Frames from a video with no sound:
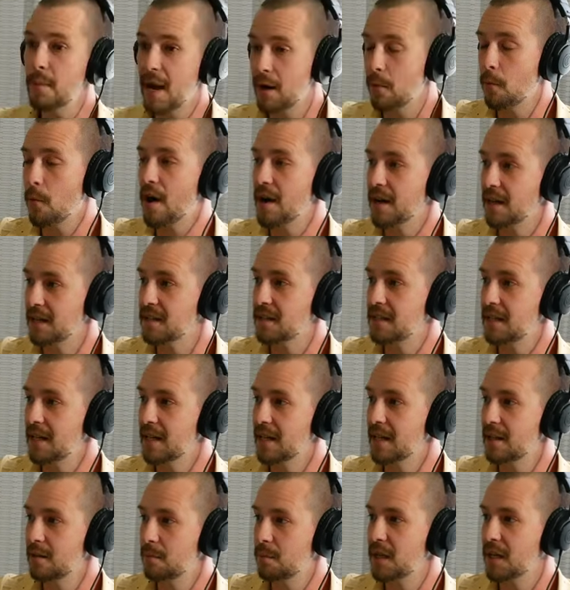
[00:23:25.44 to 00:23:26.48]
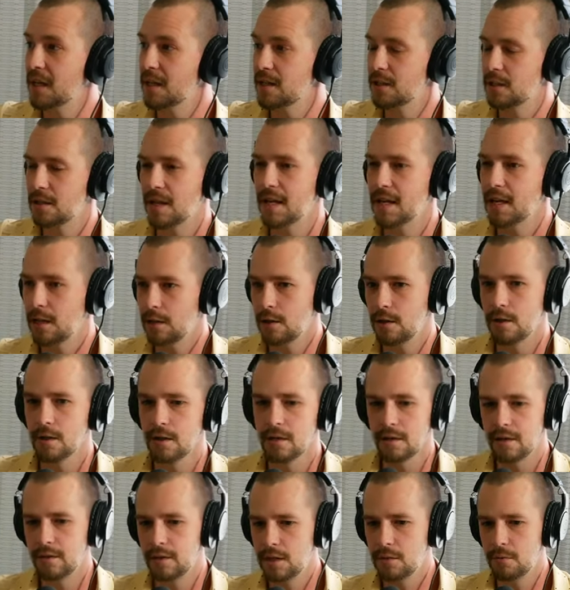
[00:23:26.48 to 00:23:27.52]
may want to see it because like
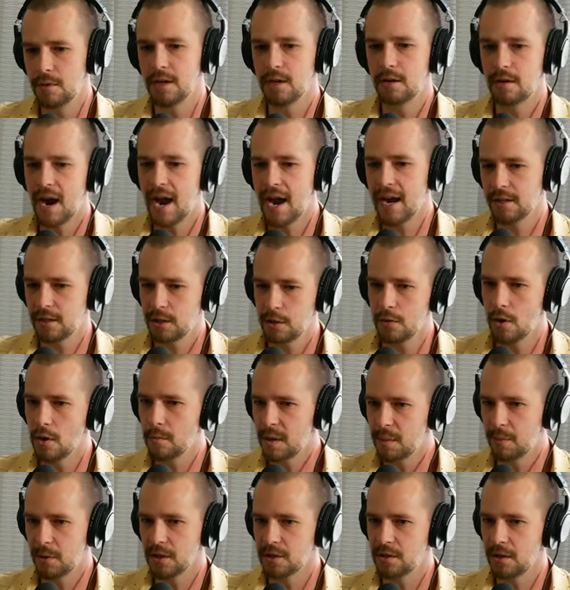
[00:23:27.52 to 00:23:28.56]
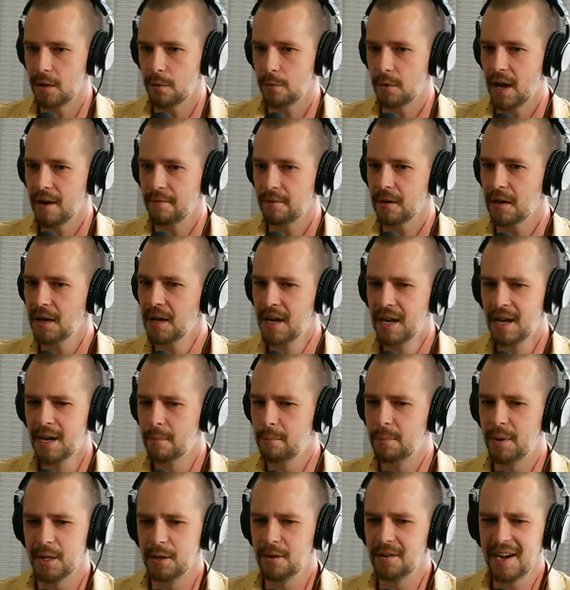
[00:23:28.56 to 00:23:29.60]
you're, you interact, you know me personally or whatever,
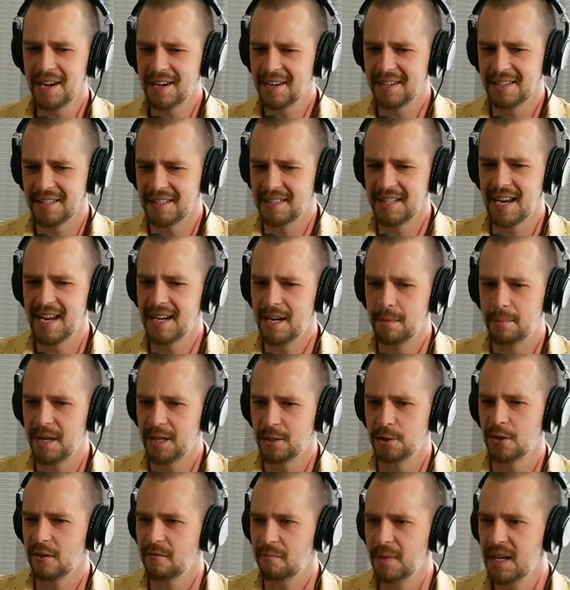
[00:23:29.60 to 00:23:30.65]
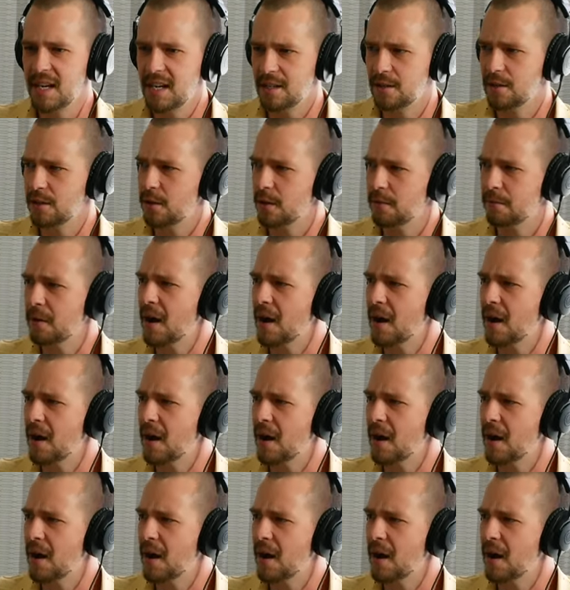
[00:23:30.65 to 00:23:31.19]
but you're not going to send a picture of me to your